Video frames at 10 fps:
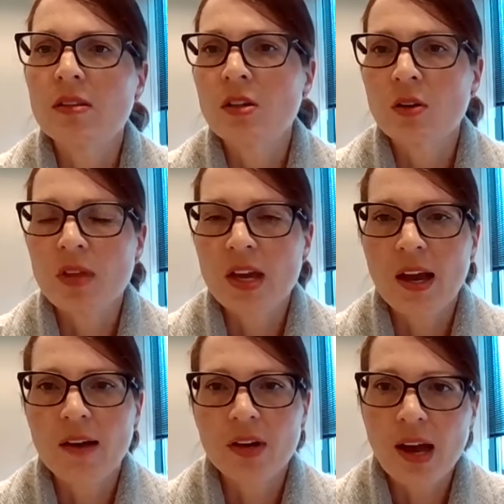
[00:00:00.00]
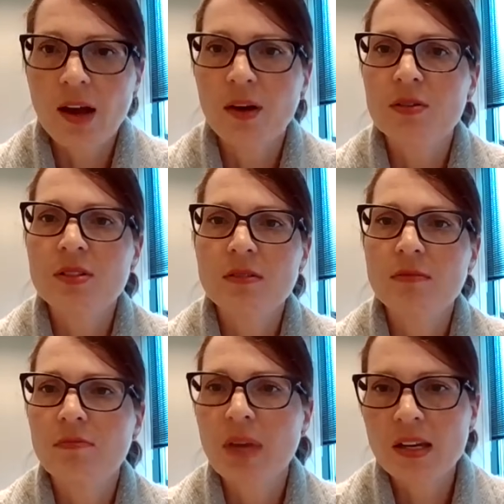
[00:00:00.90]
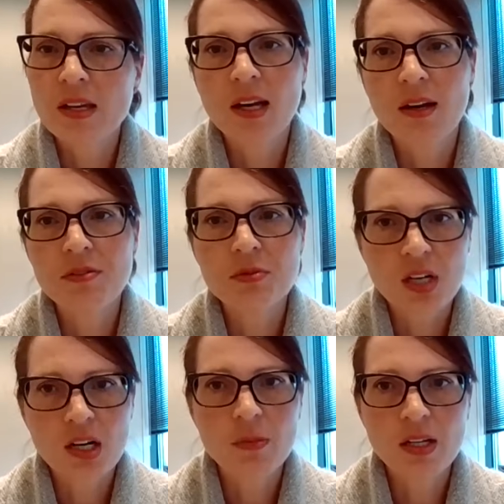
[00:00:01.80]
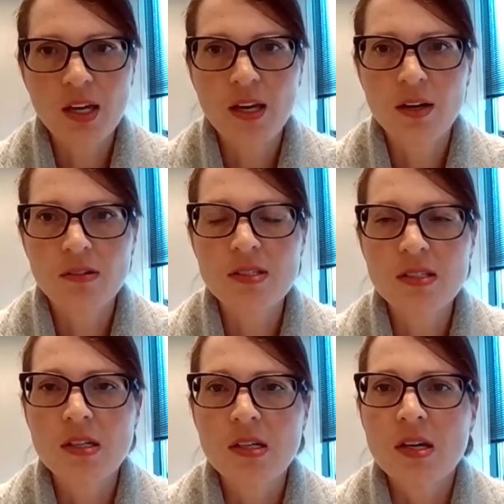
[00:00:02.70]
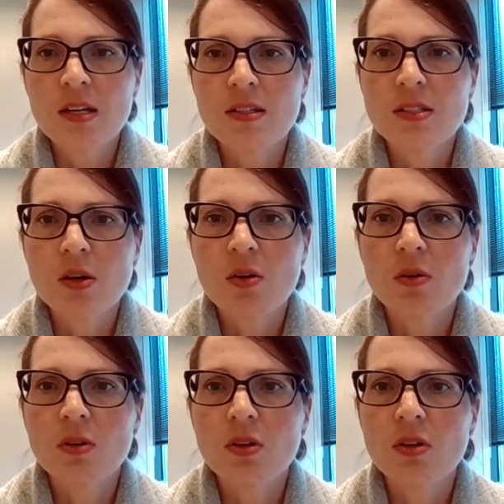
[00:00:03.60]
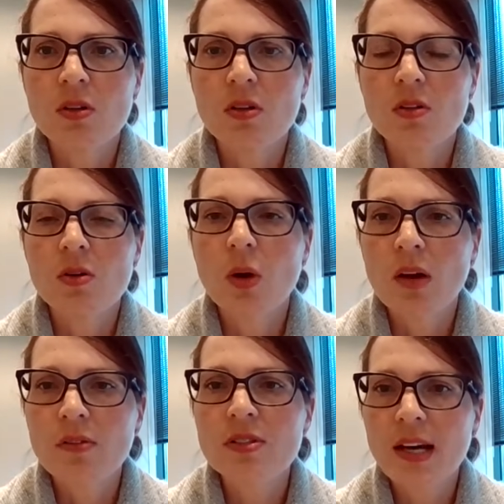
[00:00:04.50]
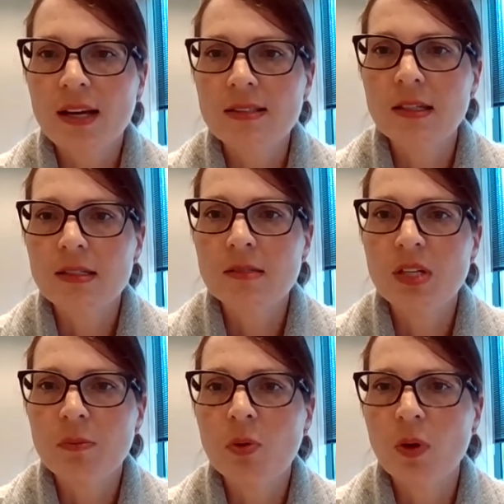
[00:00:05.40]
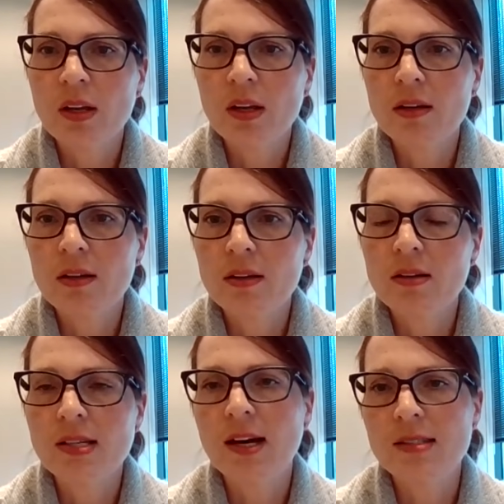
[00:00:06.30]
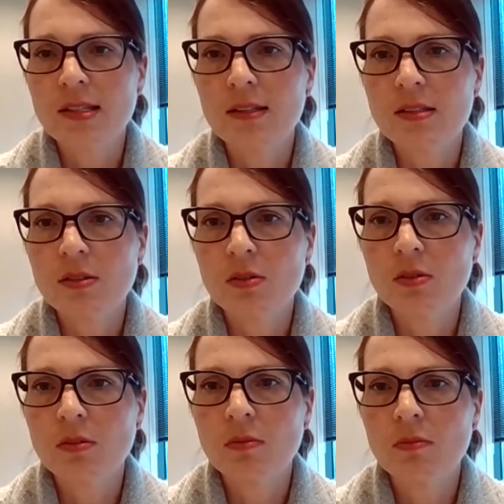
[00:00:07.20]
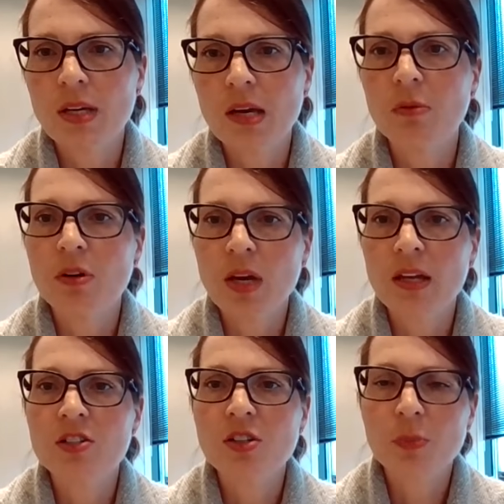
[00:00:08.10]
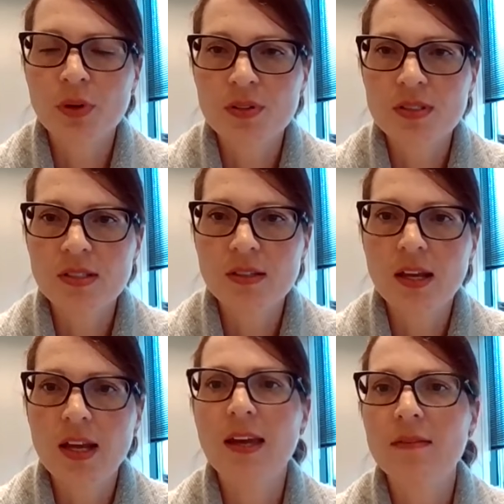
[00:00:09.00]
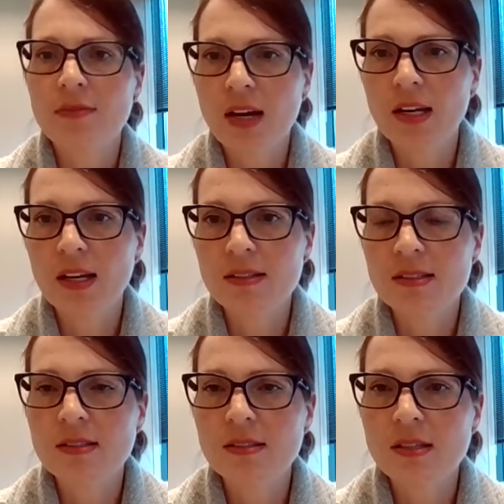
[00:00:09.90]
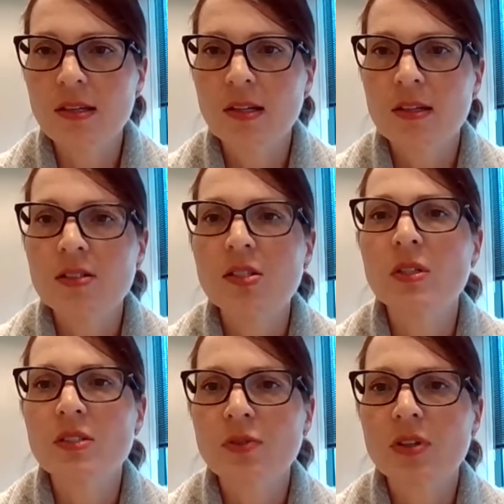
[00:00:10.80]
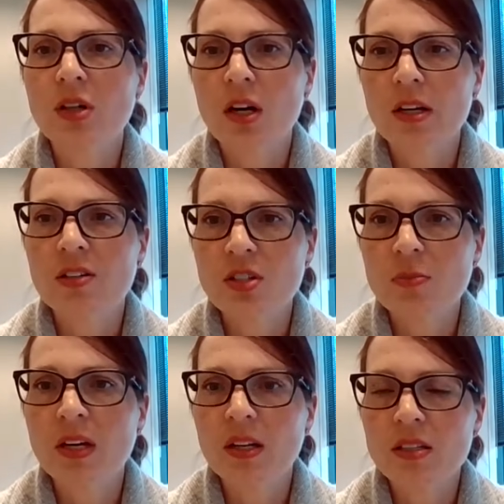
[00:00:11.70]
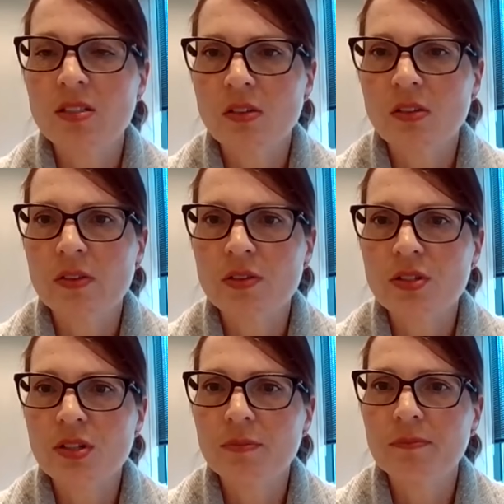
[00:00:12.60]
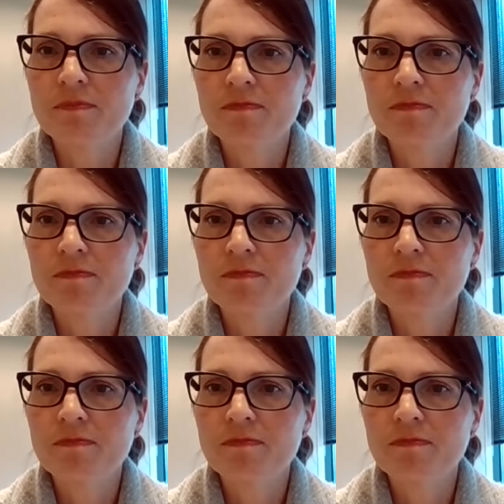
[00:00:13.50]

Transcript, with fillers: you know, they have a house, bank accounts, retirement accounts. And so whoever's asking to be appointed is asking to be able to manage the person and finances. And so it's for guardianship and conservatorship.